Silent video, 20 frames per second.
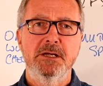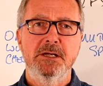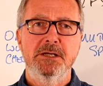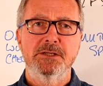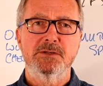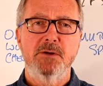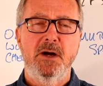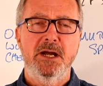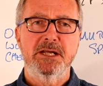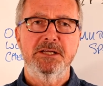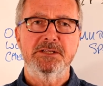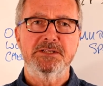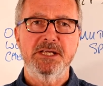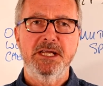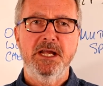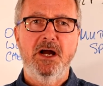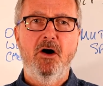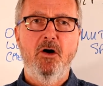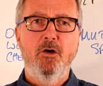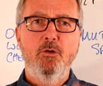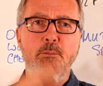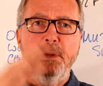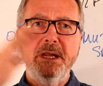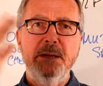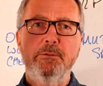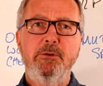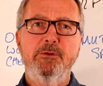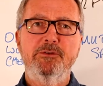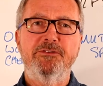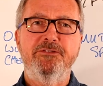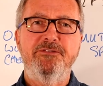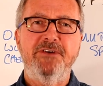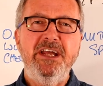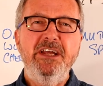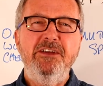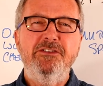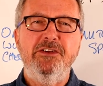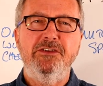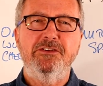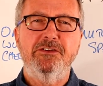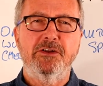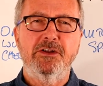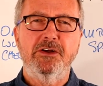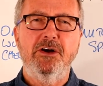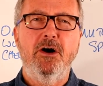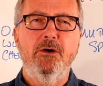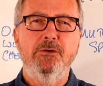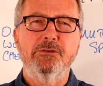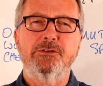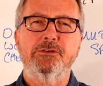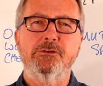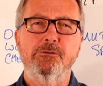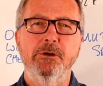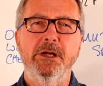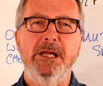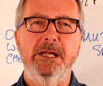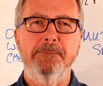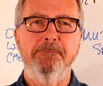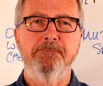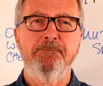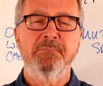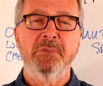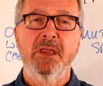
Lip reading: So I can see whole people's faces on a whole screen.